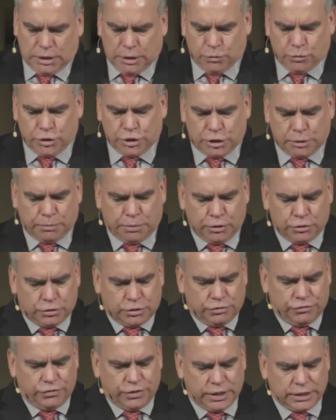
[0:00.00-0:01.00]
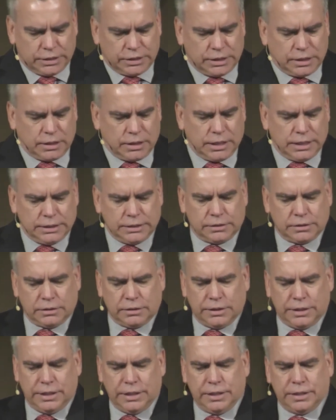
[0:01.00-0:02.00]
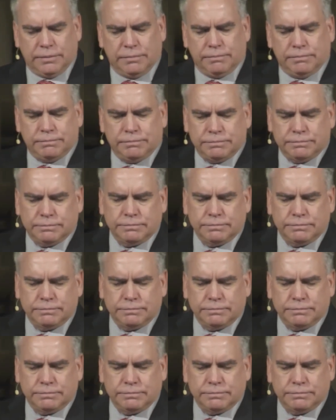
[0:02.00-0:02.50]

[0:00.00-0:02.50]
And we're supposed to fix our eyes on him.